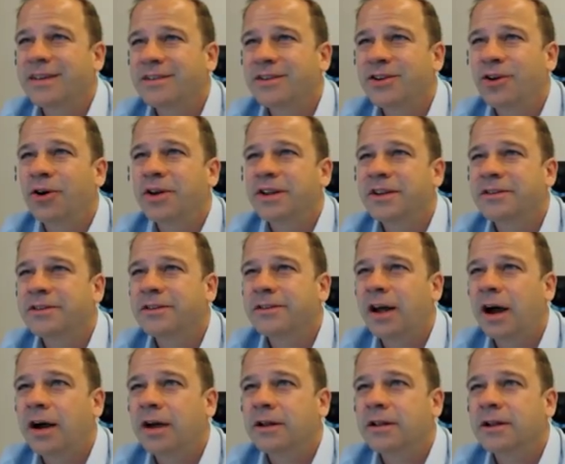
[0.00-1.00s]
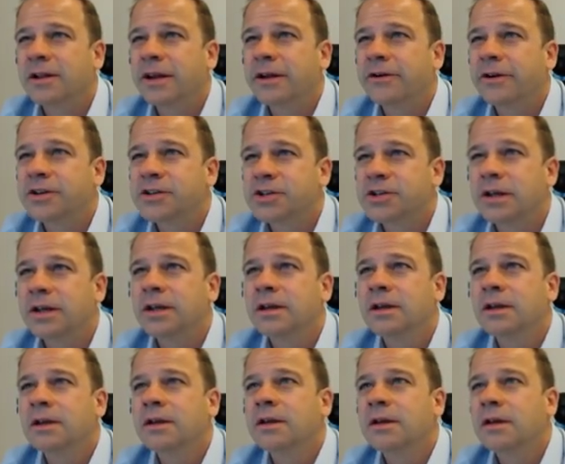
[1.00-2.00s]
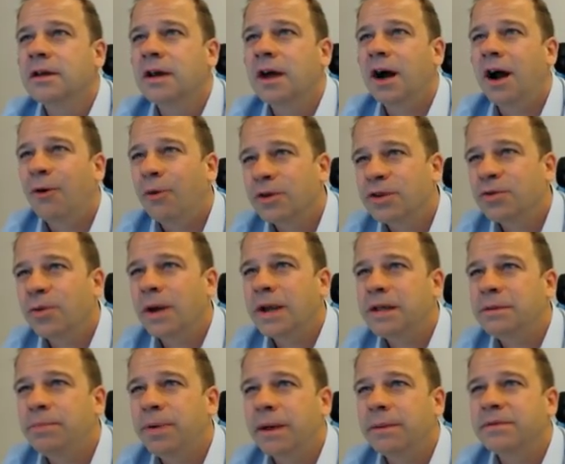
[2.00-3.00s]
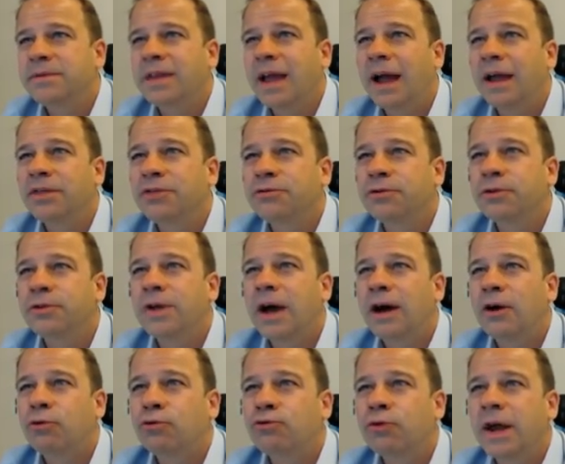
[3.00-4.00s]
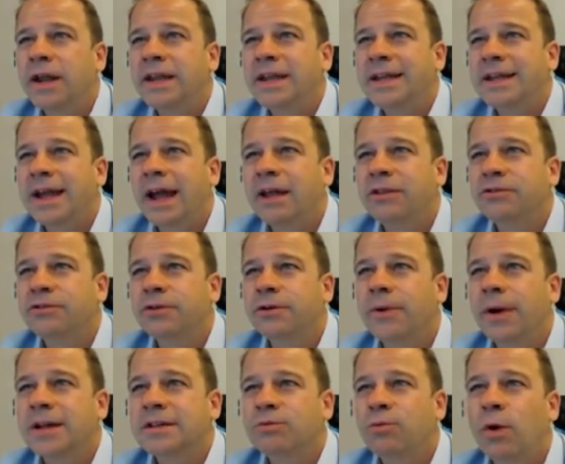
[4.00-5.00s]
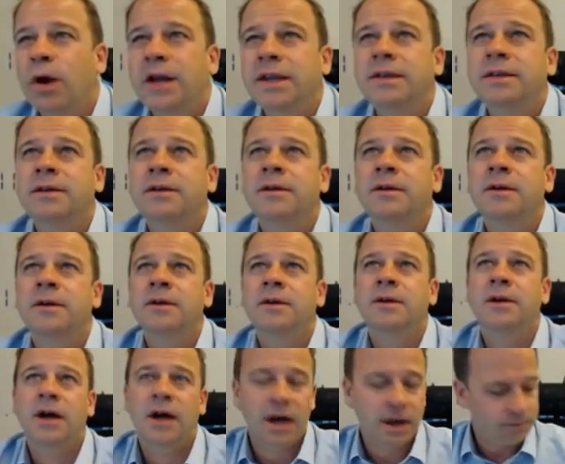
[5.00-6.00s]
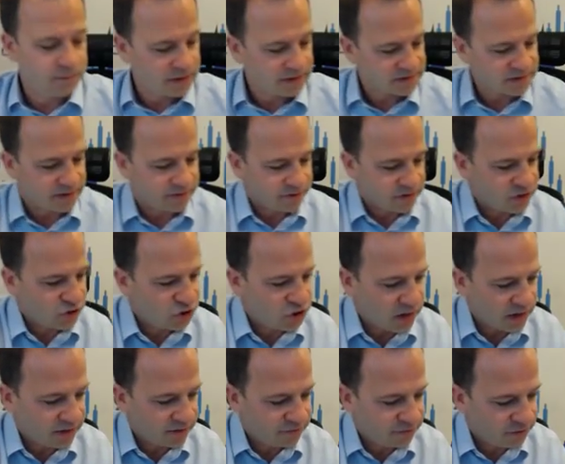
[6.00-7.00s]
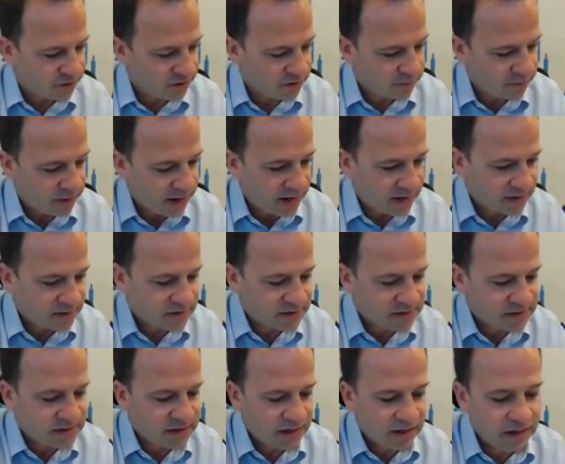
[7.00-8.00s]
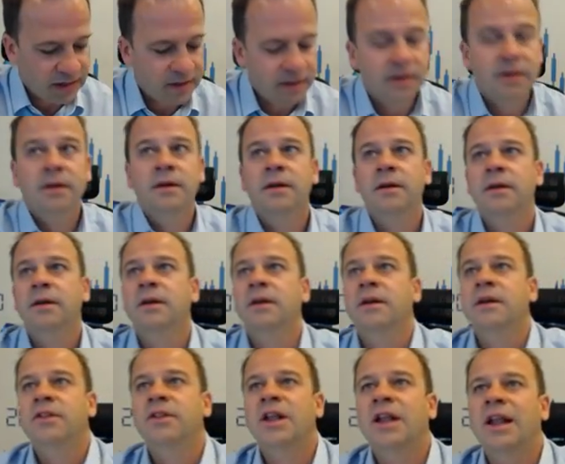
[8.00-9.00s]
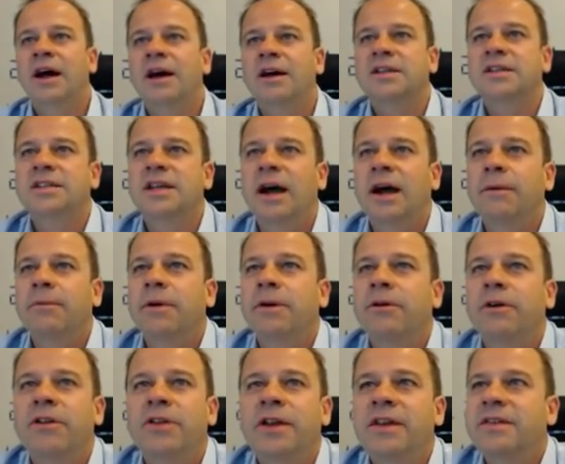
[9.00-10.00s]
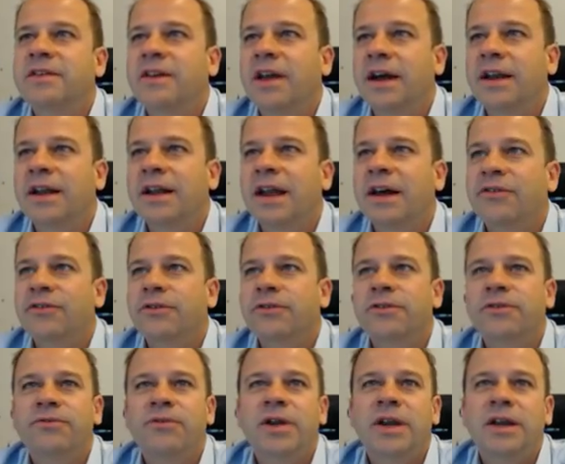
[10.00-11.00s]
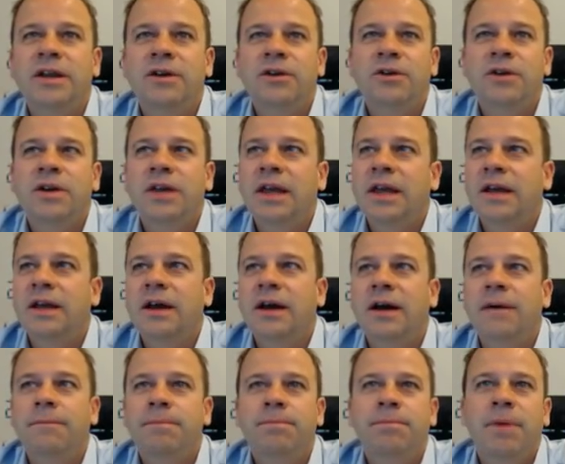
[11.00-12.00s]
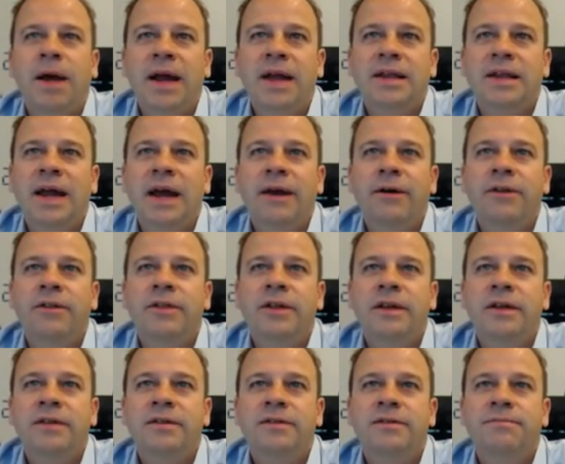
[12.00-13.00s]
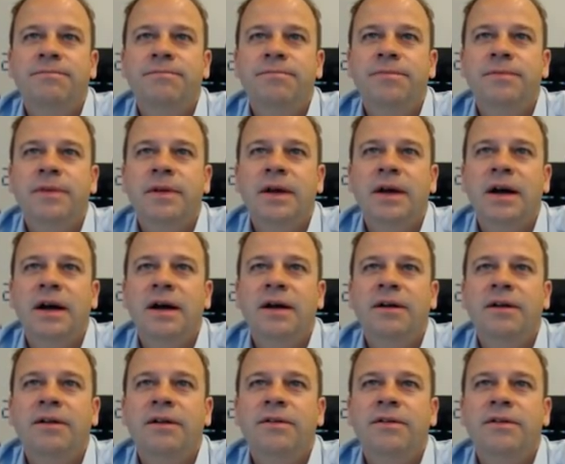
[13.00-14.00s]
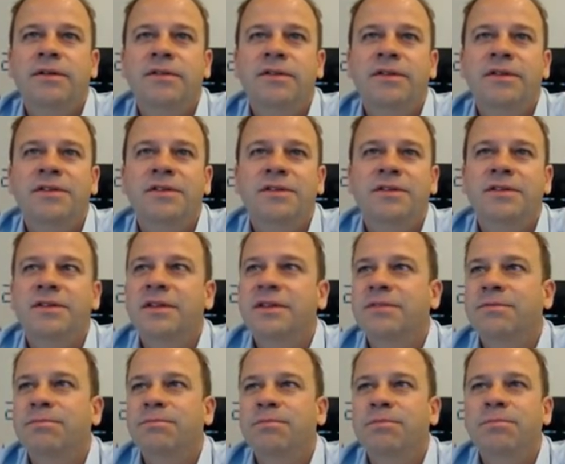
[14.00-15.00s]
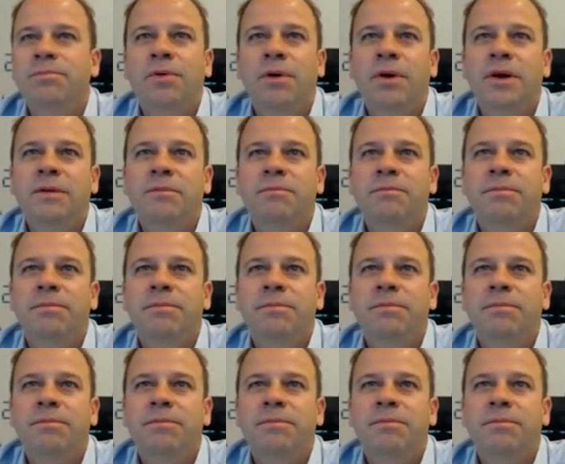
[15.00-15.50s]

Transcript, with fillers: gone in style here actually. Uh, we're twenty pips down through that already, down through S one. Um, let's have a check further back to see the last time we were at these kind of levels, and really you're looking um, back now at these uh, this, this this point